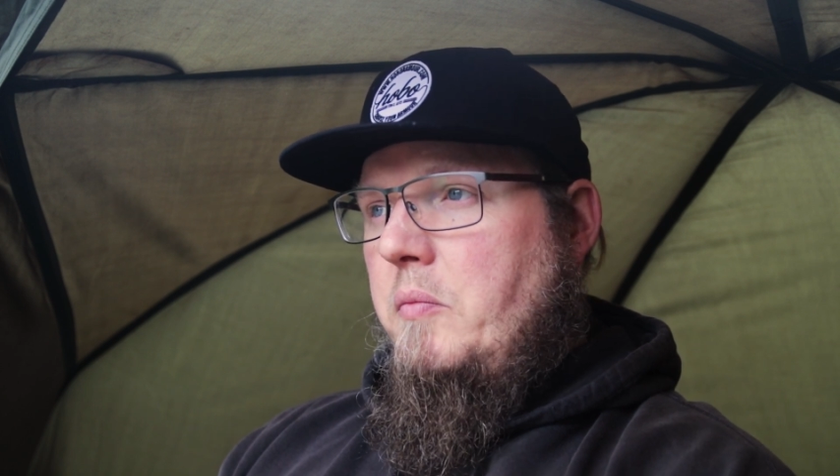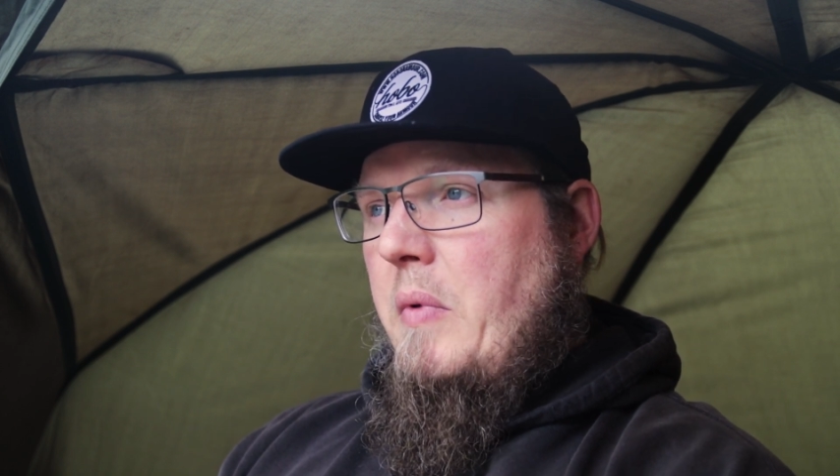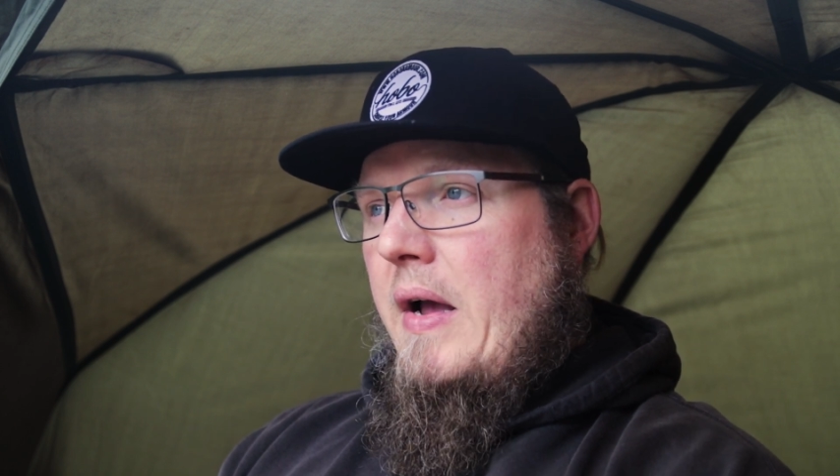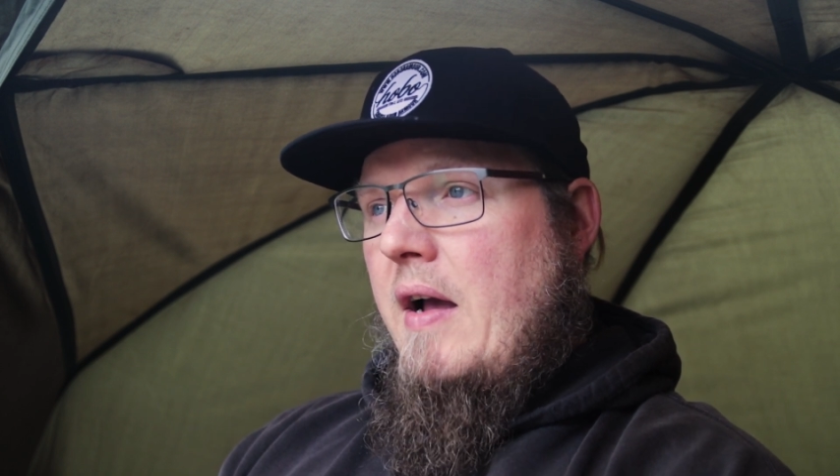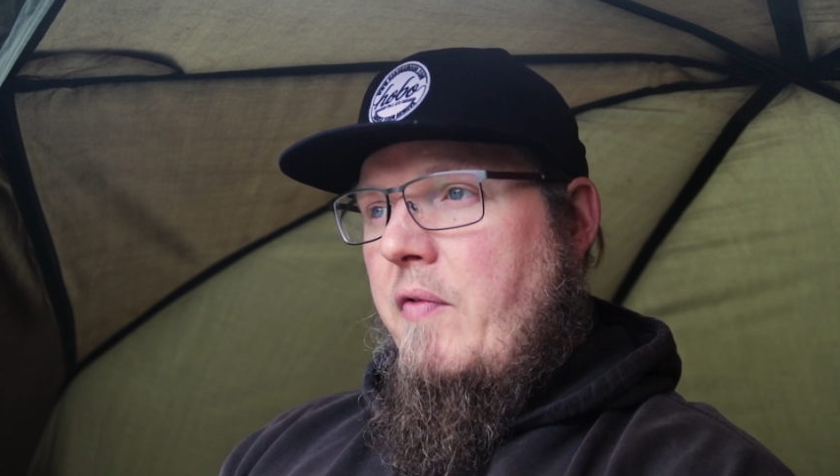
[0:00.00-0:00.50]

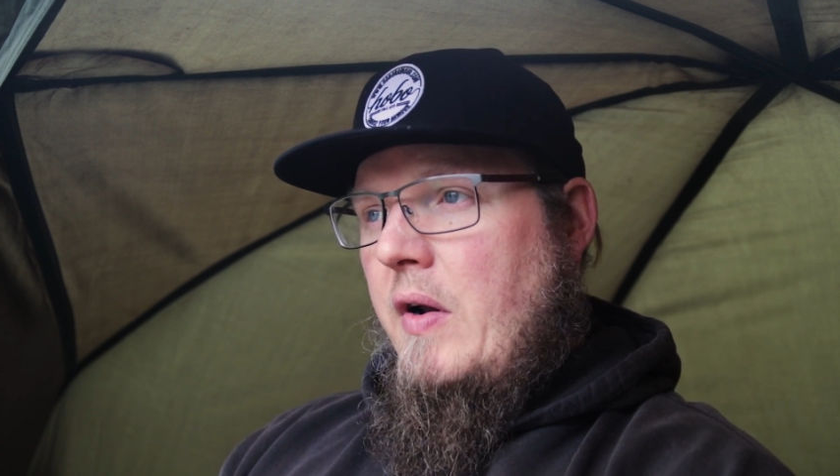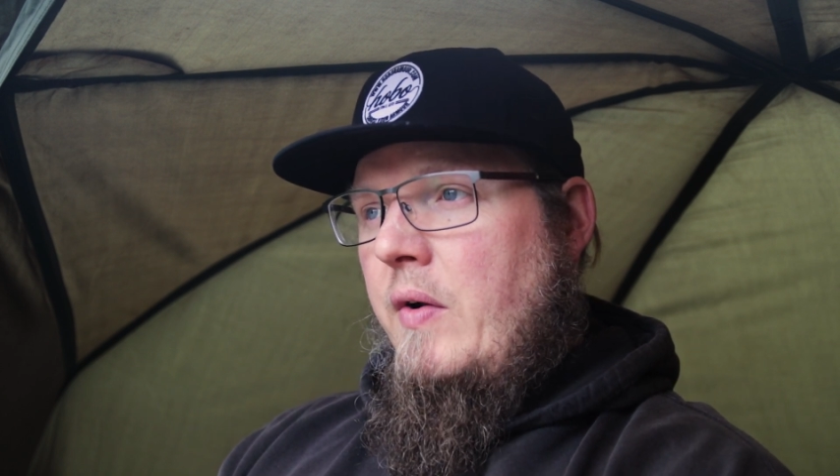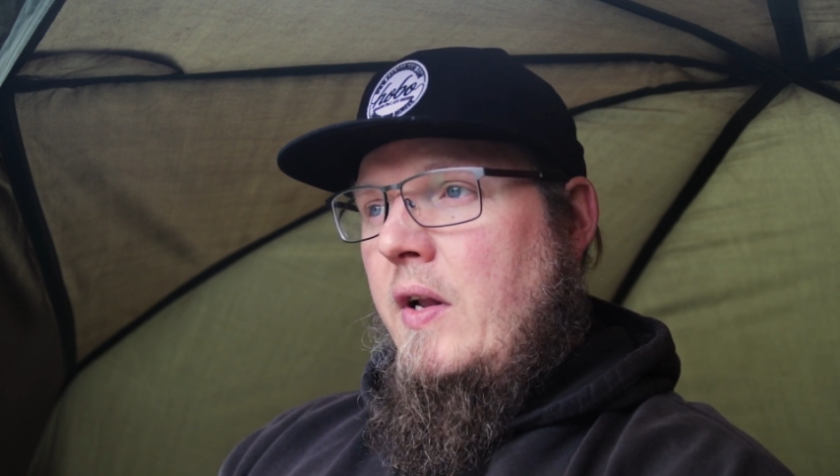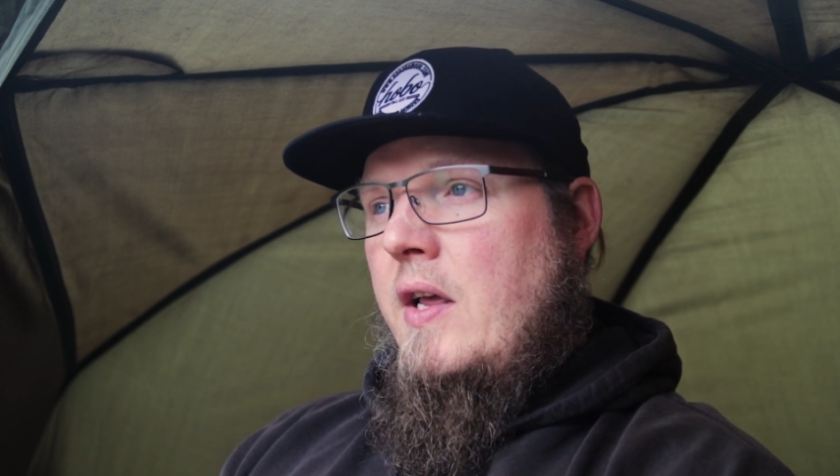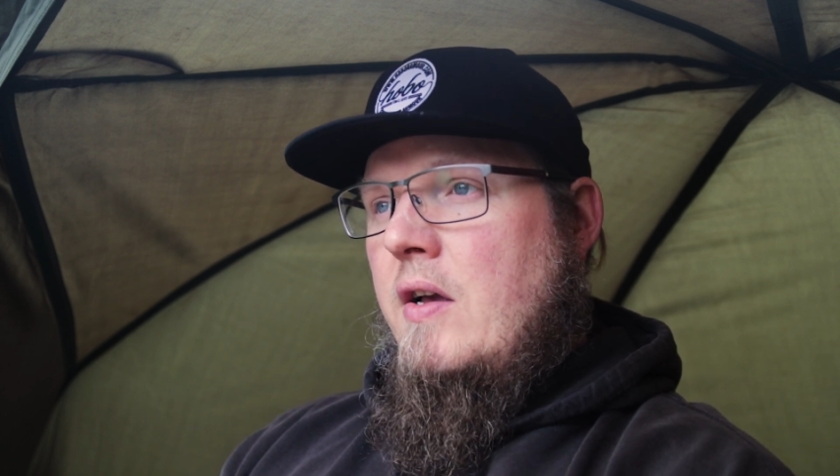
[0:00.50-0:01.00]
About half an
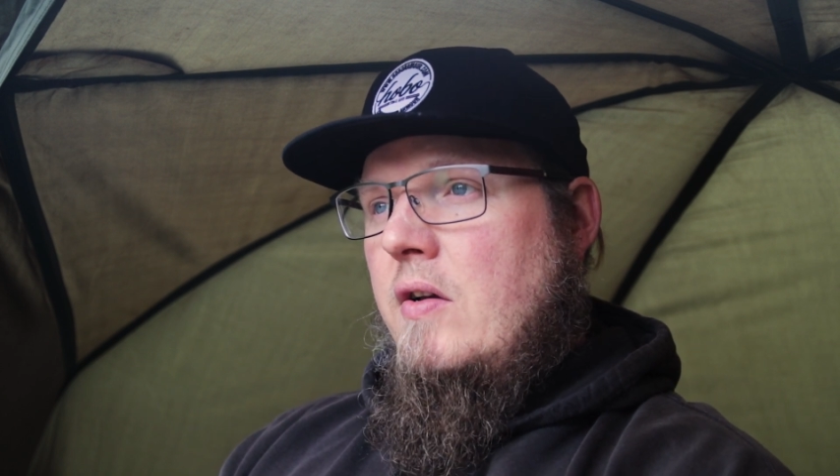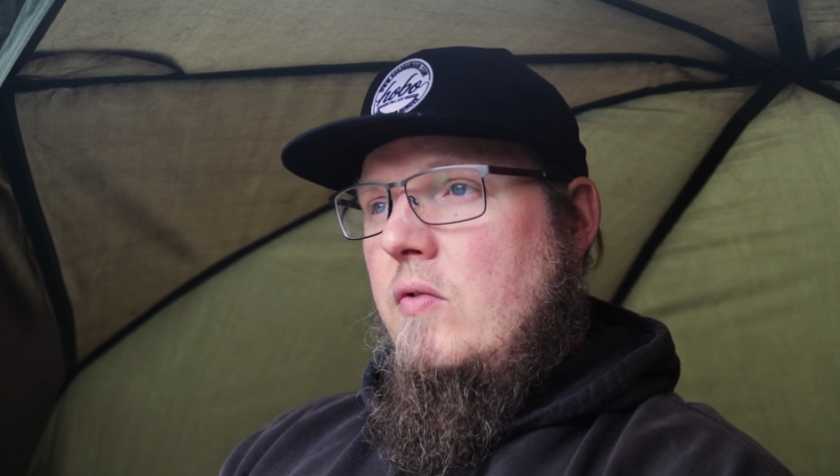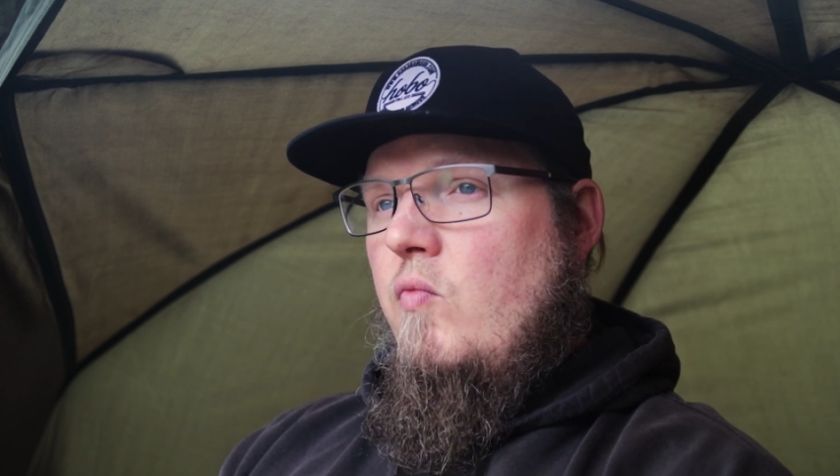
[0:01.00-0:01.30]
hour later,